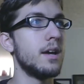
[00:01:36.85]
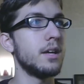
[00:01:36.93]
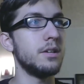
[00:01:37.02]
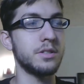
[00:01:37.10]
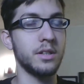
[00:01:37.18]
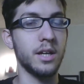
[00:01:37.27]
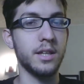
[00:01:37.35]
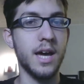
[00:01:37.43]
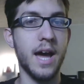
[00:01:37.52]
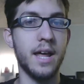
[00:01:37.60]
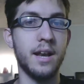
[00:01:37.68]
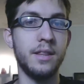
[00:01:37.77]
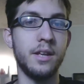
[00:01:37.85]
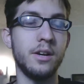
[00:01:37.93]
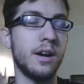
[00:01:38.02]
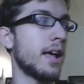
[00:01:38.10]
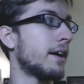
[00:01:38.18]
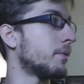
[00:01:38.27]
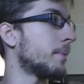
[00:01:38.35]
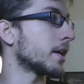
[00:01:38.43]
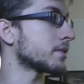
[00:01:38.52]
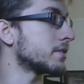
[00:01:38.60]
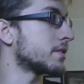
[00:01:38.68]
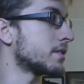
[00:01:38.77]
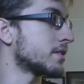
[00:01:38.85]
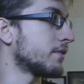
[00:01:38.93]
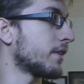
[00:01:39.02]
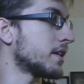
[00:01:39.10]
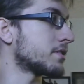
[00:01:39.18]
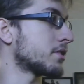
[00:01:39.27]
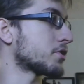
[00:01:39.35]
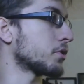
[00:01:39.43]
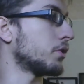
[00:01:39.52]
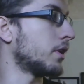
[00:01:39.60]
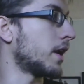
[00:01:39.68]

You select that, and then you're going to have a box that says Device Control.